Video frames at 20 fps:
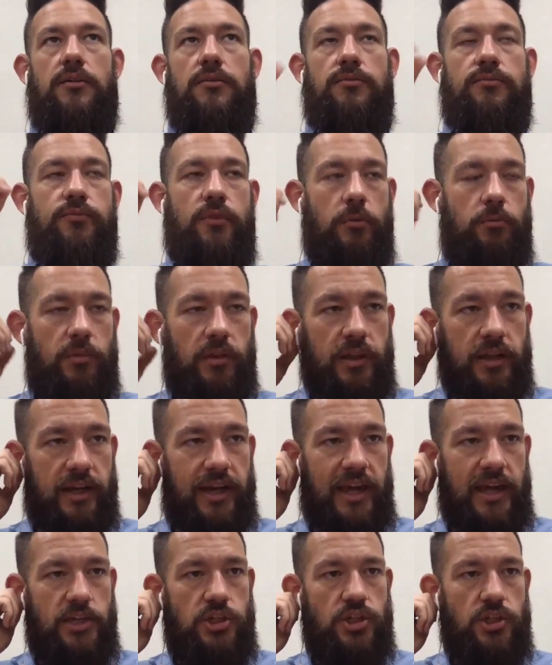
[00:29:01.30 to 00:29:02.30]
from
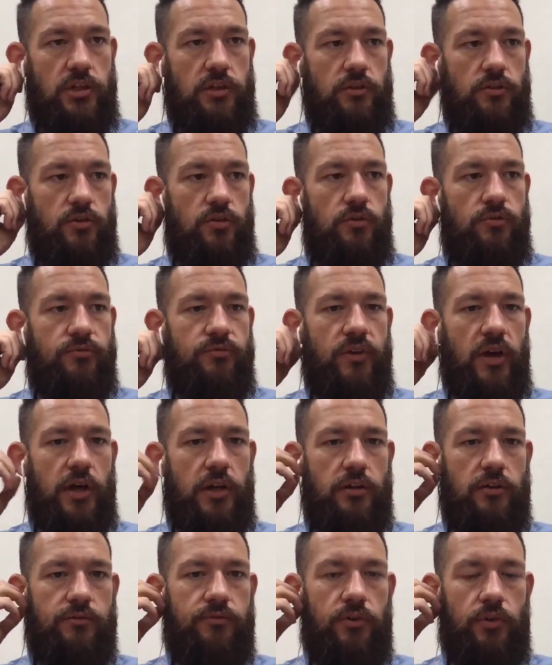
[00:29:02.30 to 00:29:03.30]
litigation to
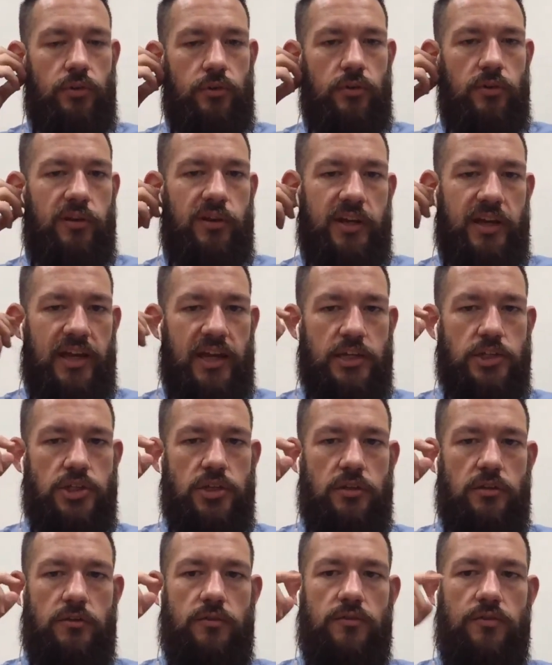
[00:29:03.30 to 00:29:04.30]
fund further
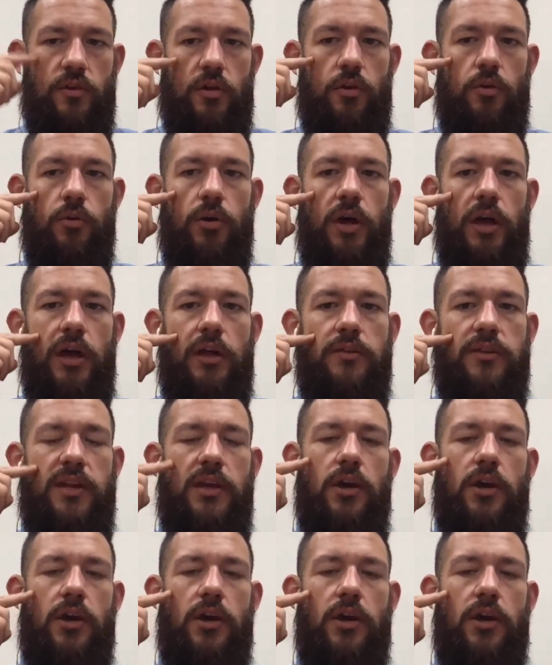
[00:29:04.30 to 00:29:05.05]
litigation. So the